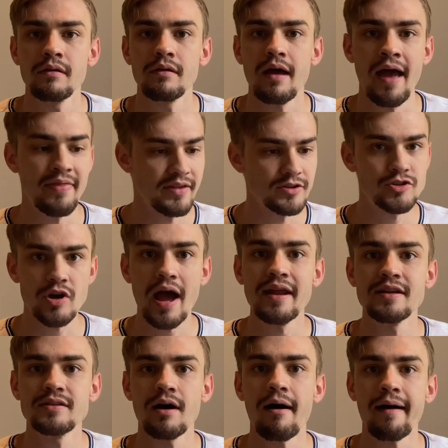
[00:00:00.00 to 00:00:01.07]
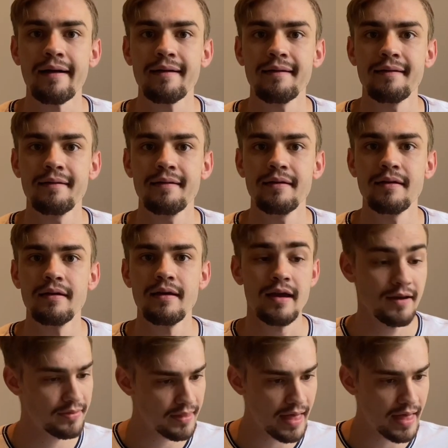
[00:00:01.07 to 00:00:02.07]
and then trying to talk. And